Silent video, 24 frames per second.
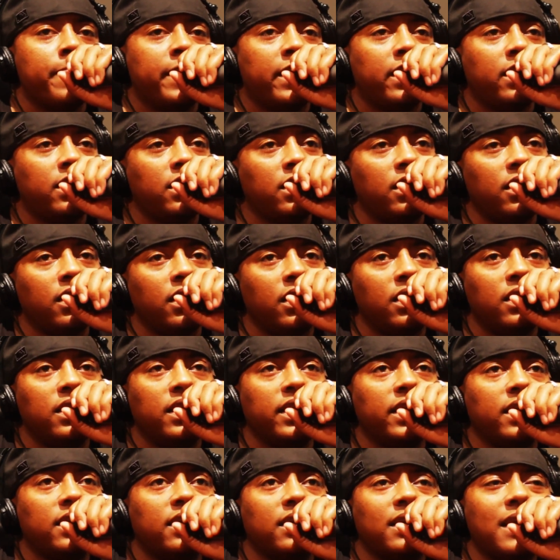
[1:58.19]
And he
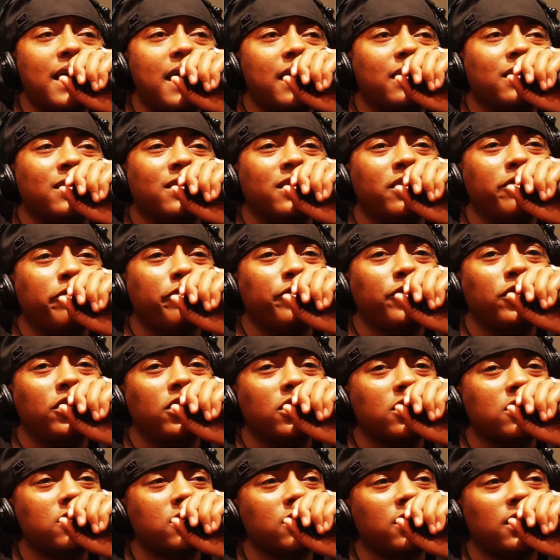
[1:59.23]
laid a lot of different
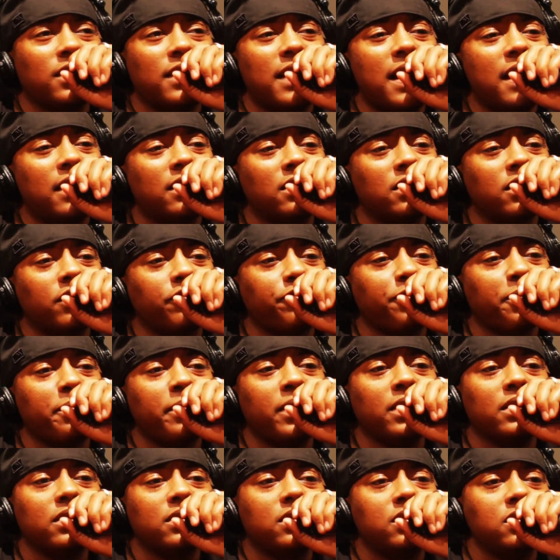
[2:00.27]
hooks and a lot of different
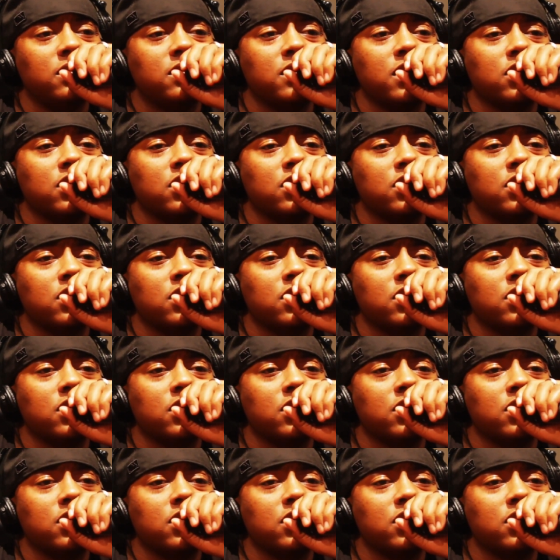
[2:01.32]
melodies.